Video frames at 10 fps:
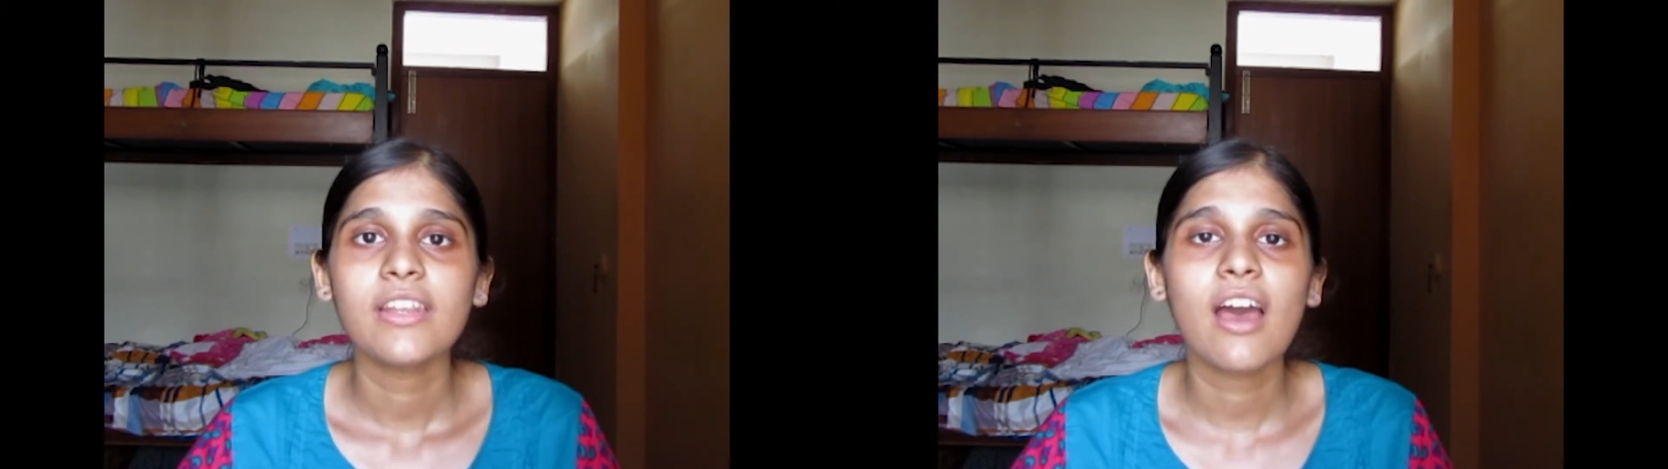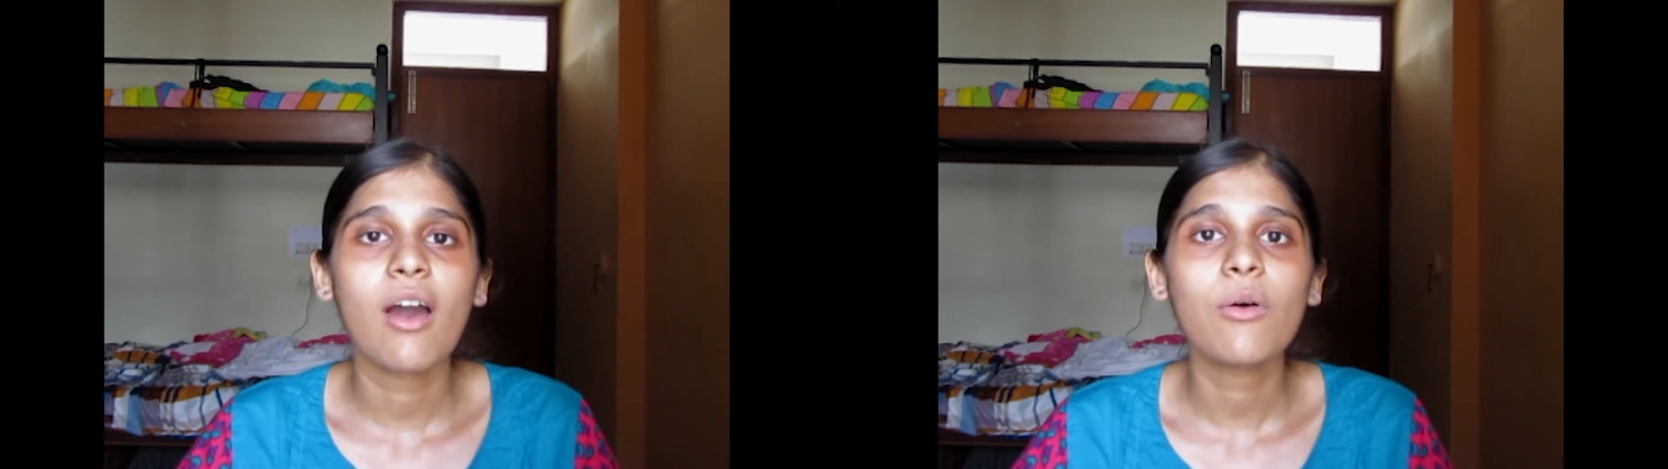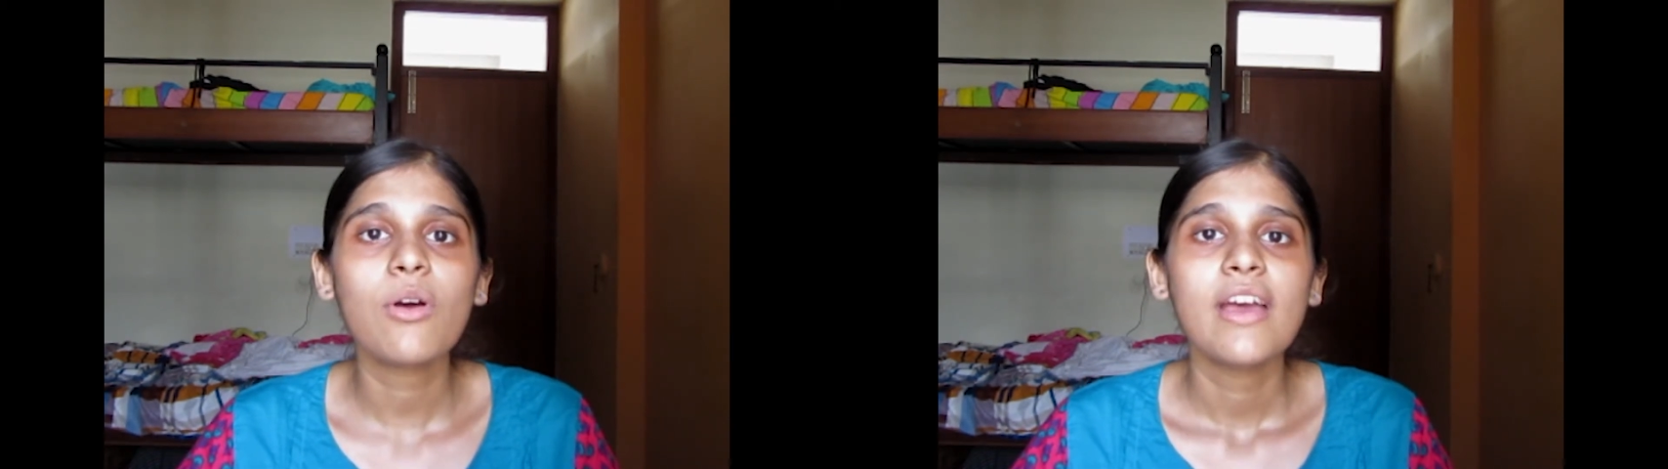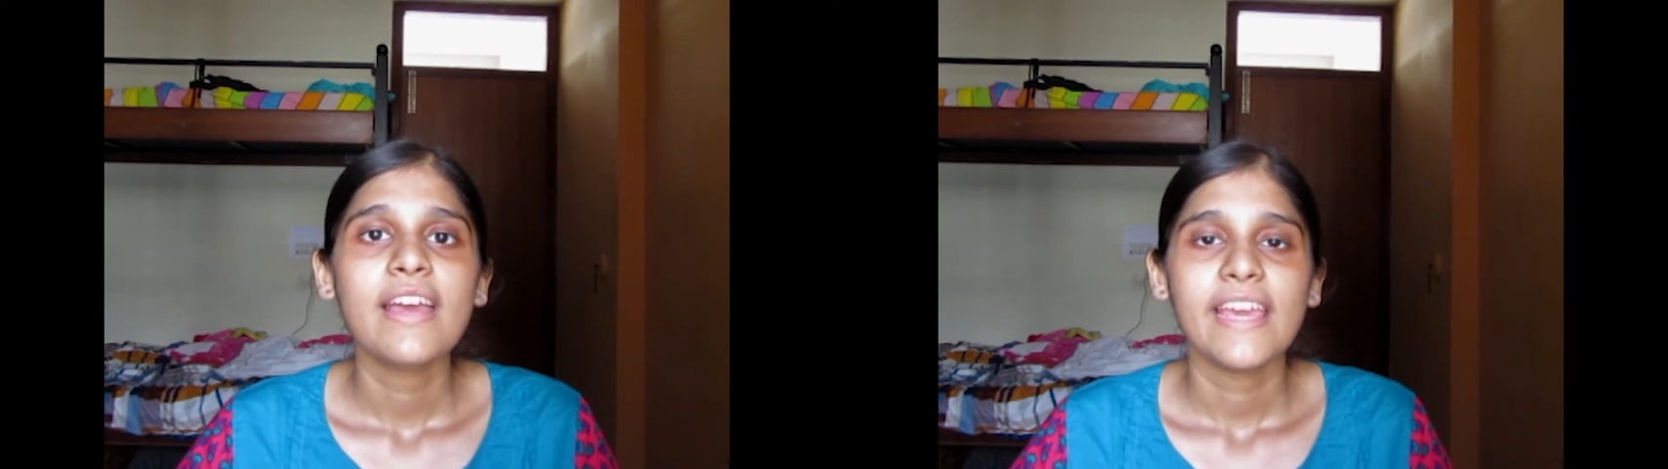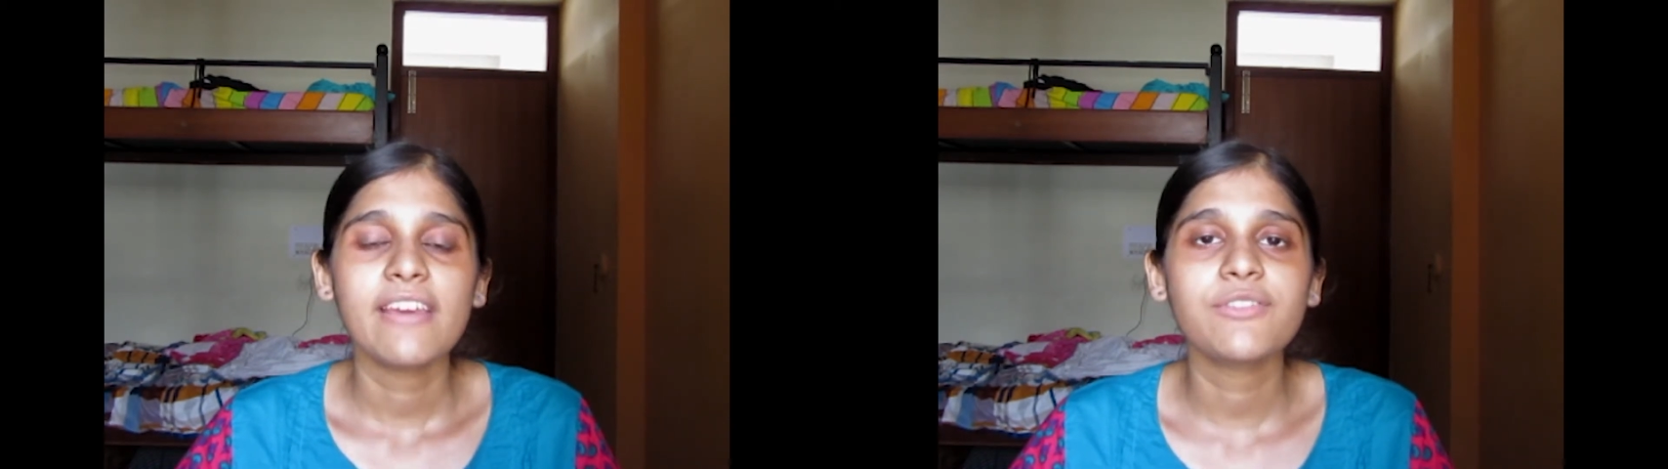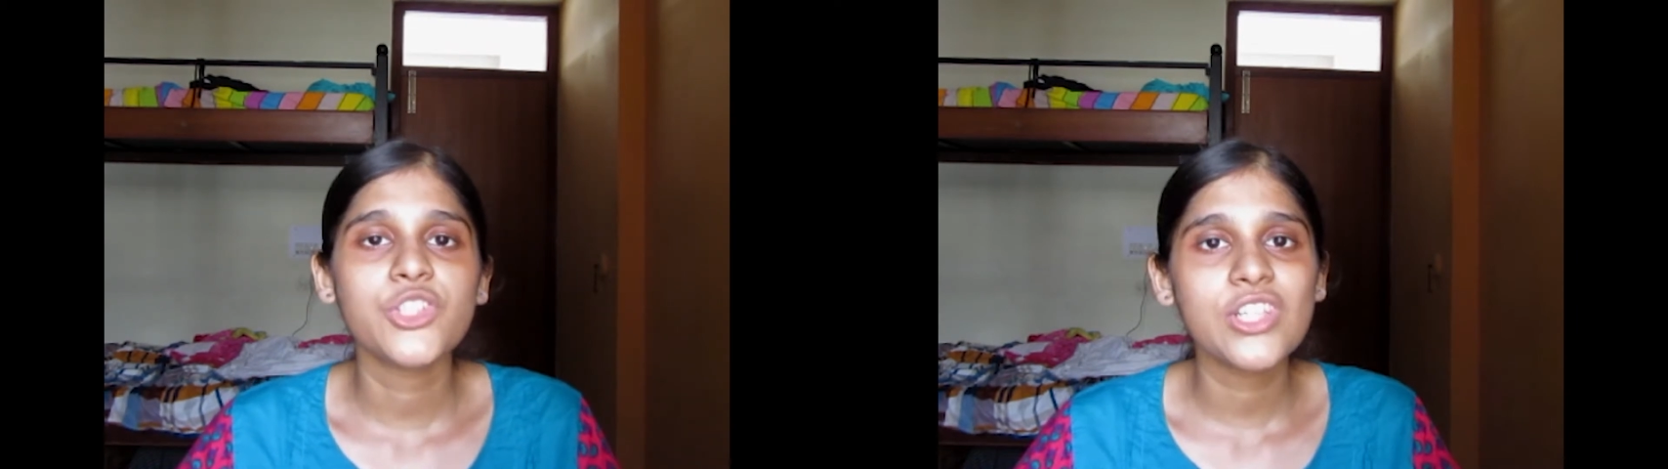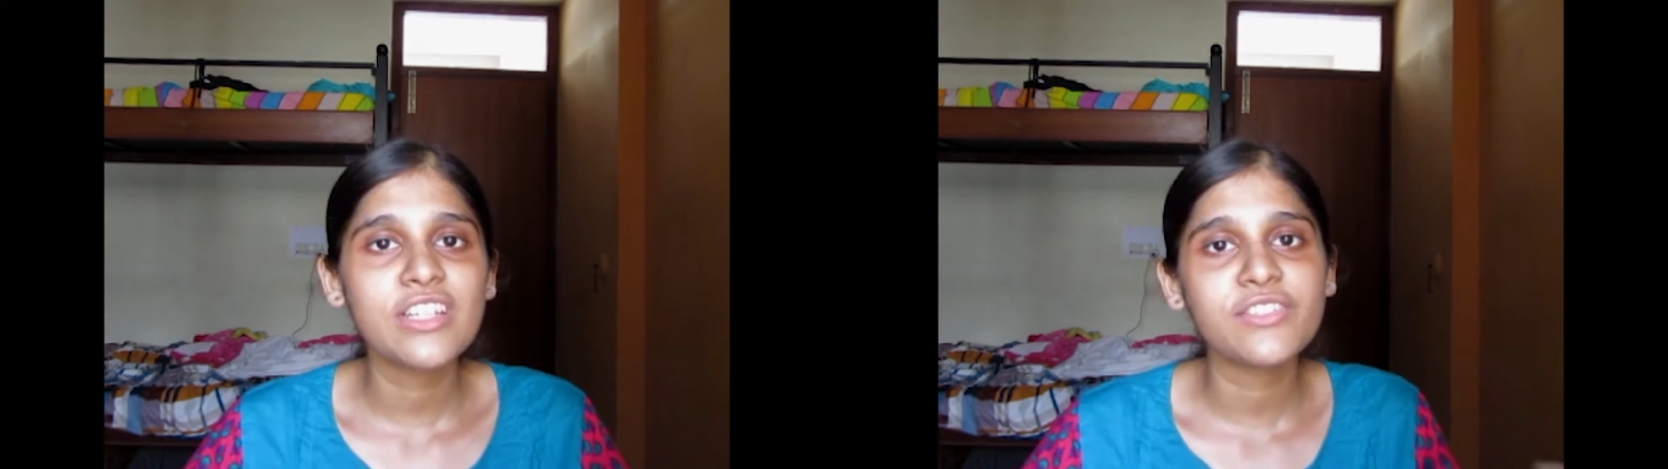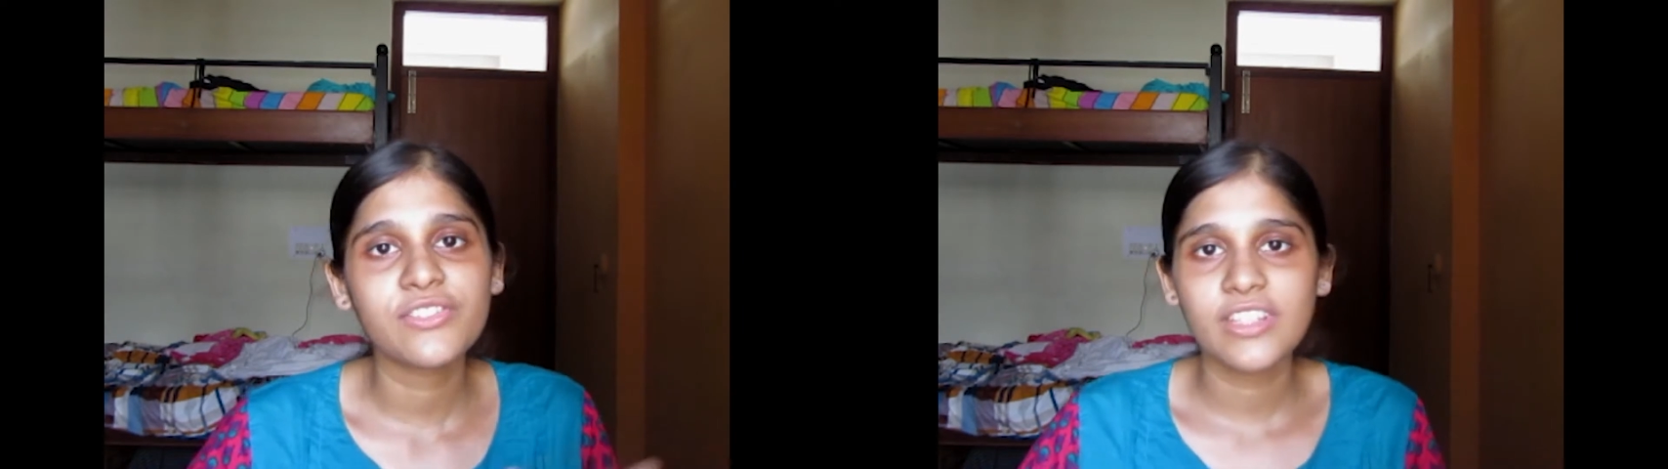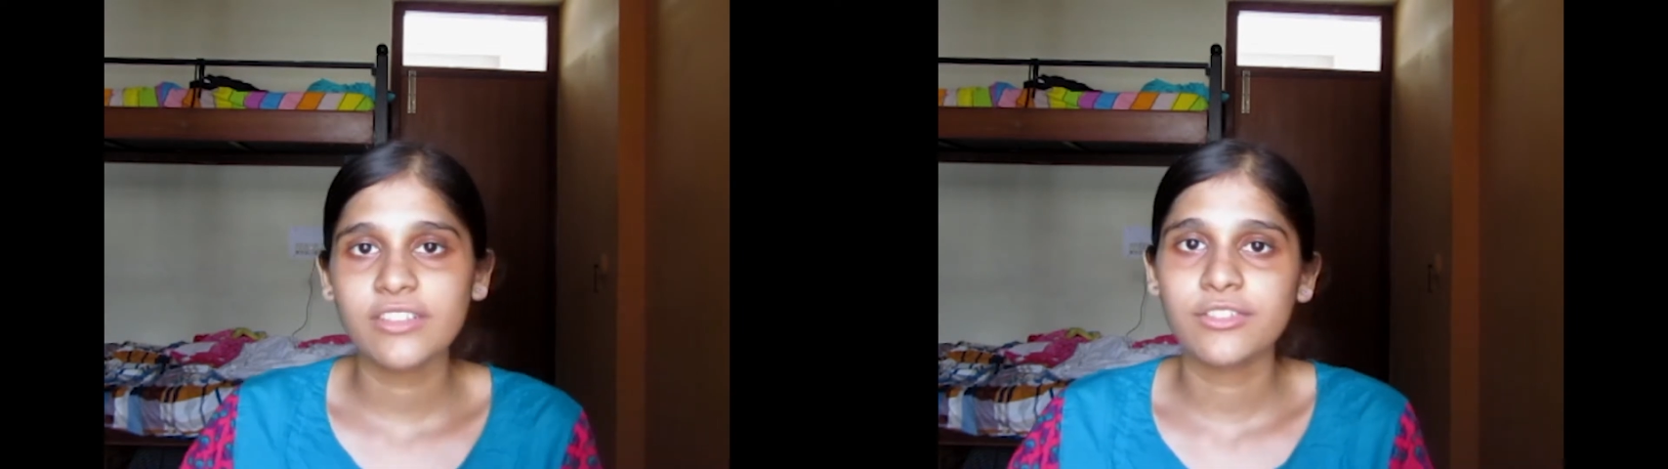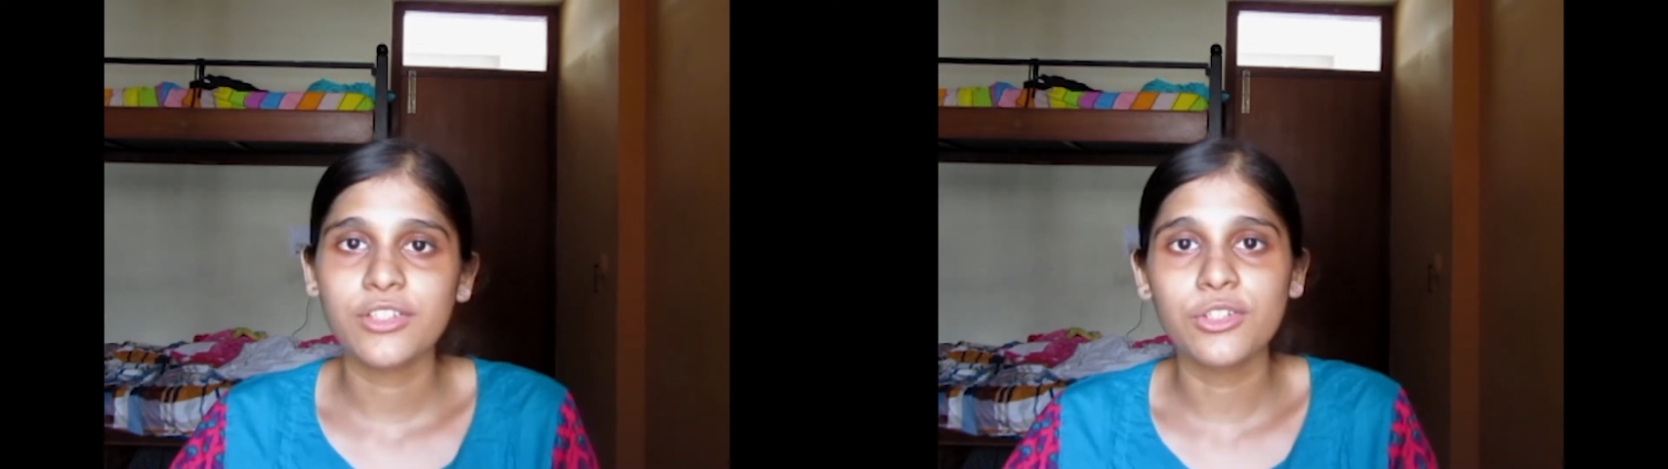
Now, if she sees